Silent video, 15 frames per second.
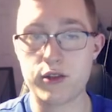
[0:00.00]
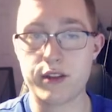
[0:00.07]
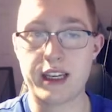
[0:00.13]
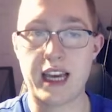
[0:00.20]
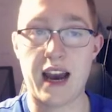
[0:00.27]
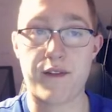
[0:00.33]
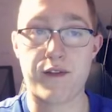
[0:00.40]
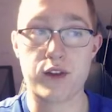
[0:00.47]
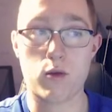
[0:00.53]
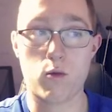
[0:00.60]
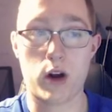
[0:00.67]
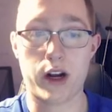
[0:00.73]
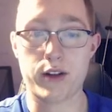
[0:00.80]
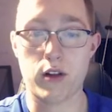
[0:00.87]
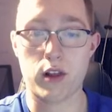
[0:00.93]
the gap from the
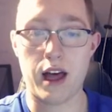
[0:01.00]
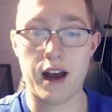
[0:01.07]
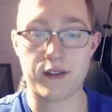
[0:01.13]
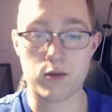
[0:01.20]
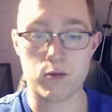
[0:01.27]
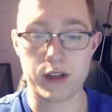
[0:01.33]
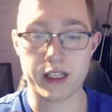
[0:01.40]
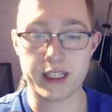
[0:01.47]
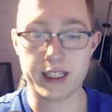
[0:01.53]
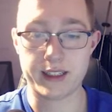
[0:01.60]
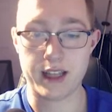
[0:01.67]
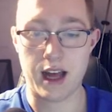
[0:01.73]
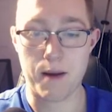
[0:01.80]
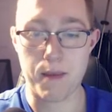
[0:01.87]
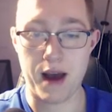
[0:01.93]
right or the left. It really
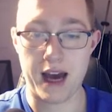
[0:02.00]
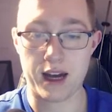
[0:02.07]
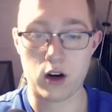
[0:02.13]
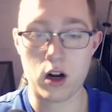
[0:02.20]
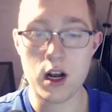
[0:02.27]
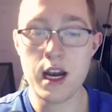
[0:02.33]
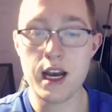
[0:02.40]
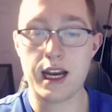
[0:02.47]
does not matter.